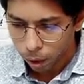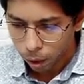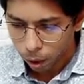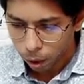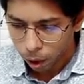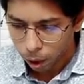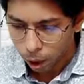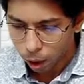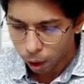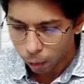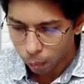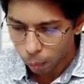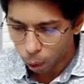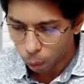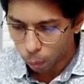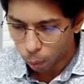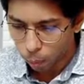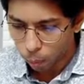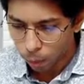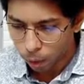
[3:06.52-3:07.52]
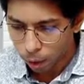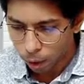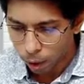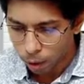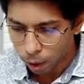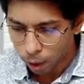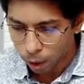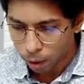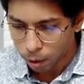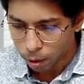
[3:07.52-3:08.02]
in a form of three
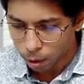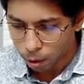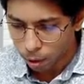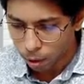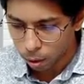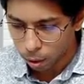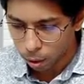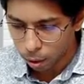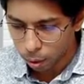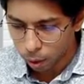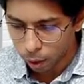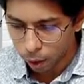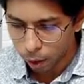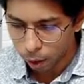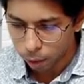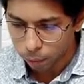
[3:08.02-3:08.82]
things. Okay.